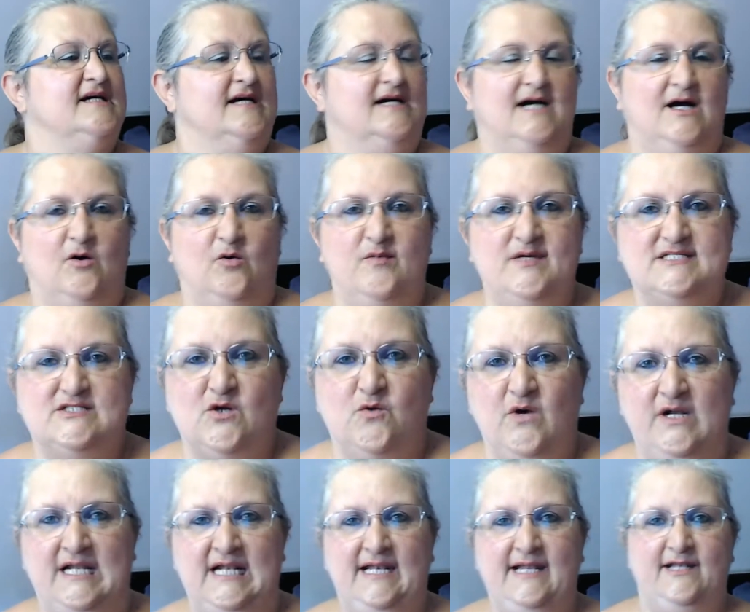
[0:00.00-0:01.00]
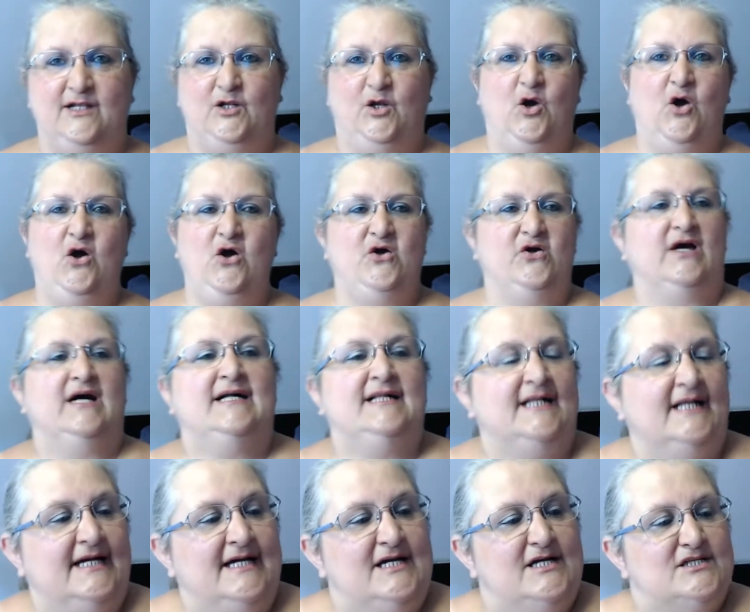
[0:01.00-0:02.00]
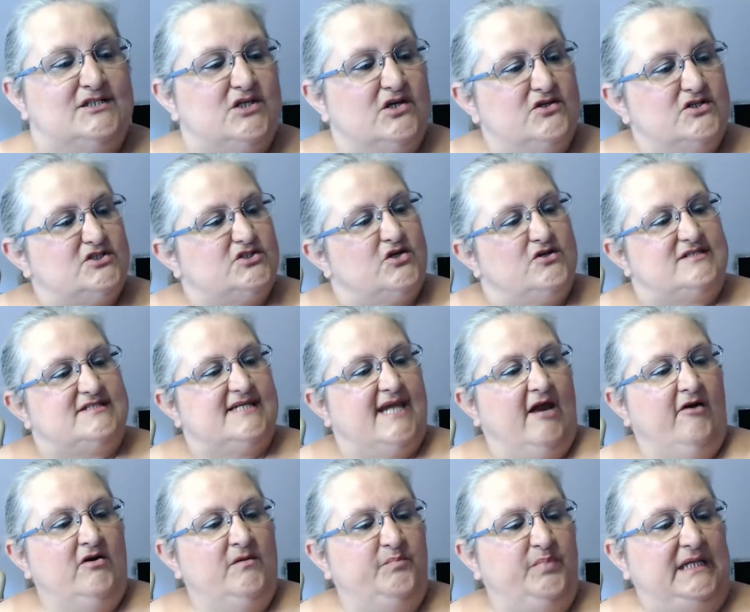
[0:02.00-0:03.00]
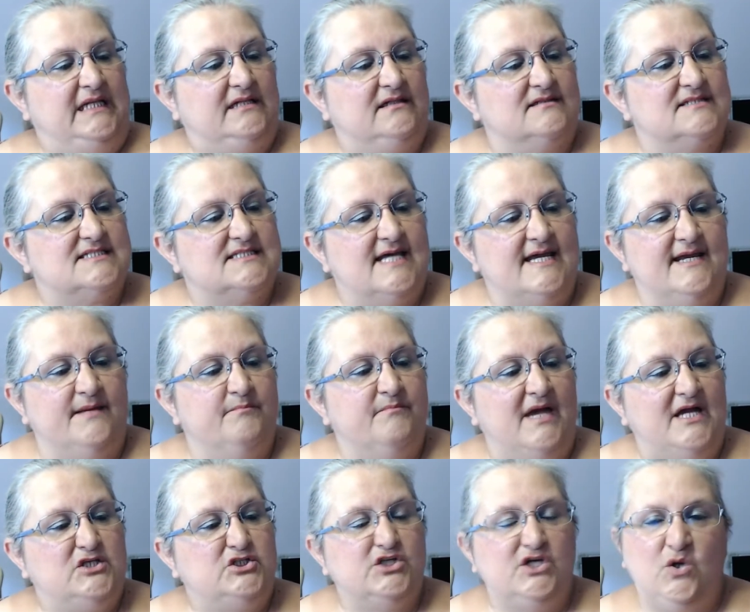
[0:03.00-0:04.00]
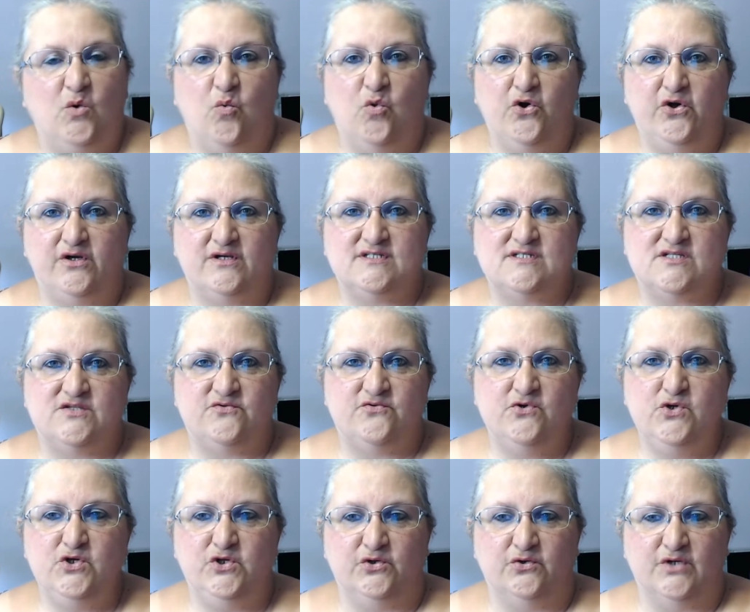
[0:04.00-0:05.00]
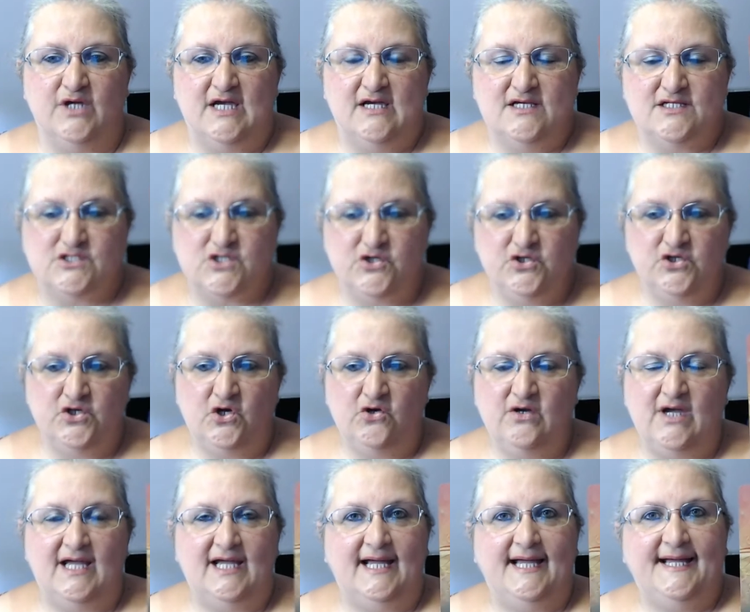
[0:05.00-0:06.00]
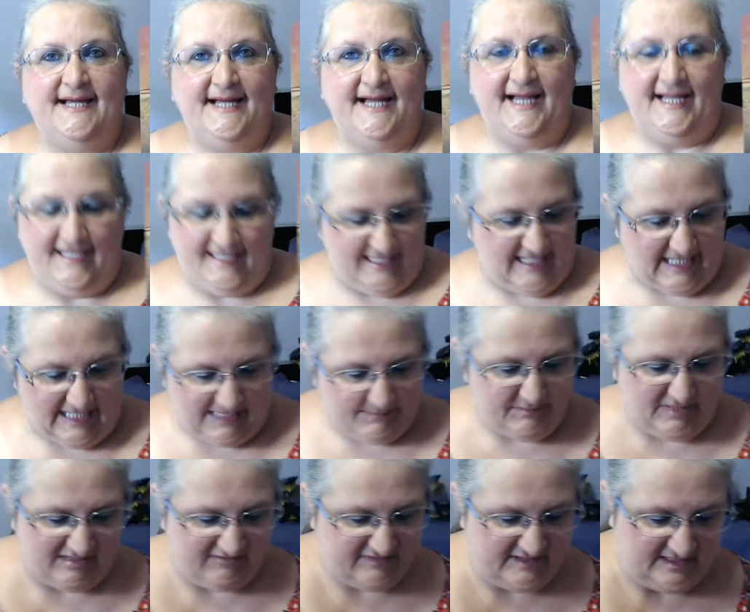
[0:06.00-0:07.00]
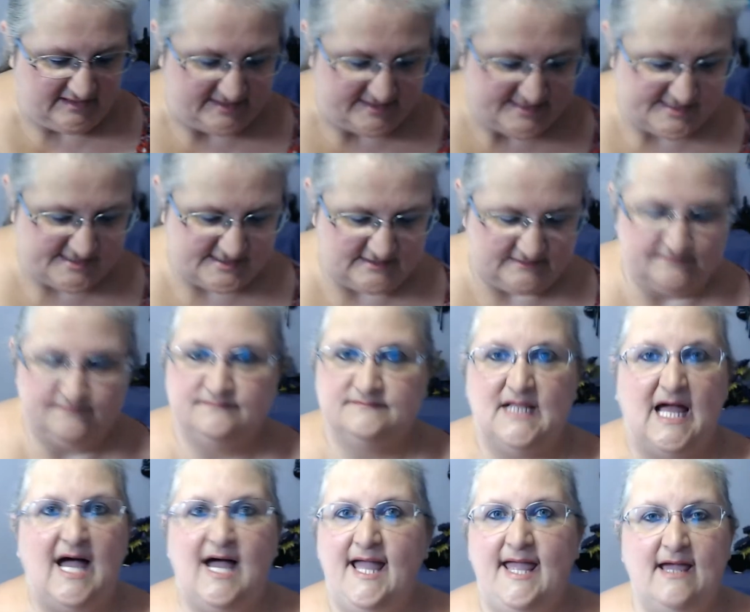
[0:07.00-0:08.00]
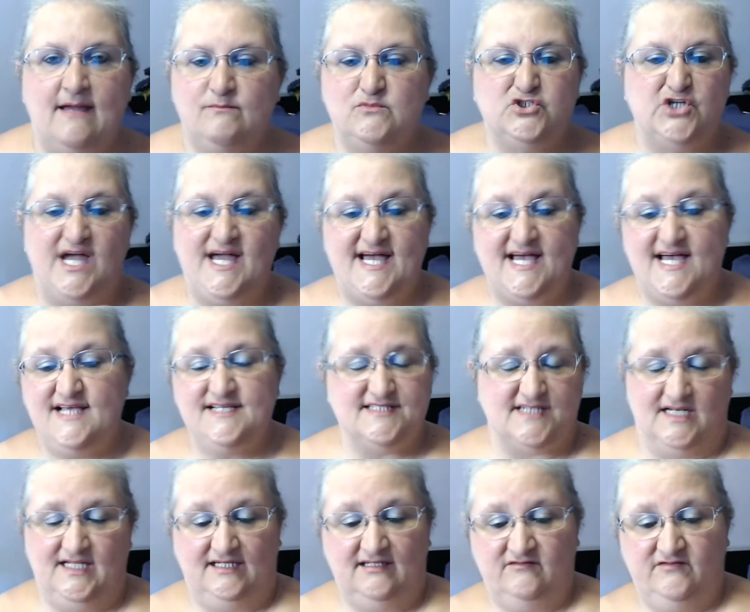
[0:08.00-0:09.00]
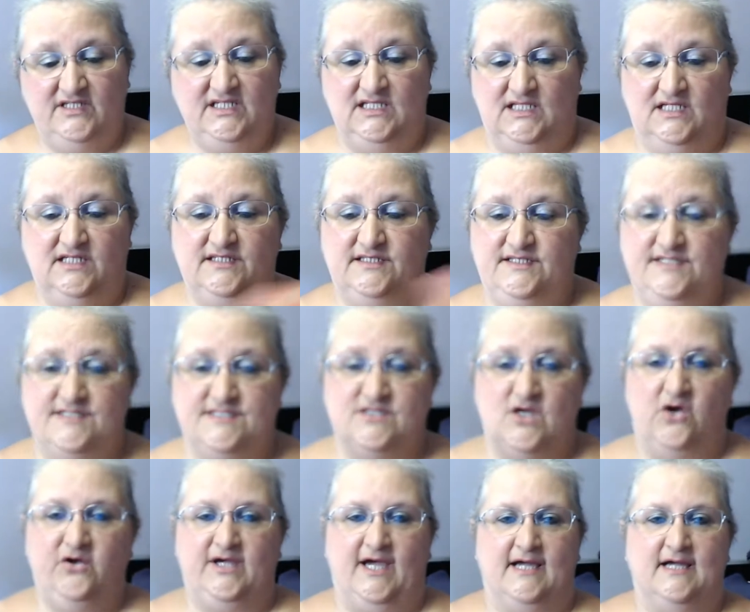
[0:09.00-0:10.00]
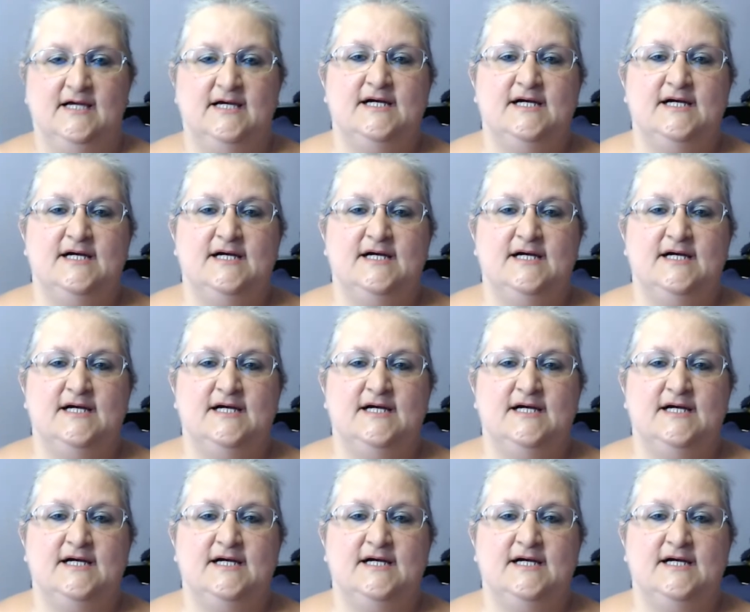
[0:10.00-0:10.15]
Almost don't want to let it go. So Scarab Beetle saying magic works through you. So, you know, I'm loving this. I am just loving this. Okay.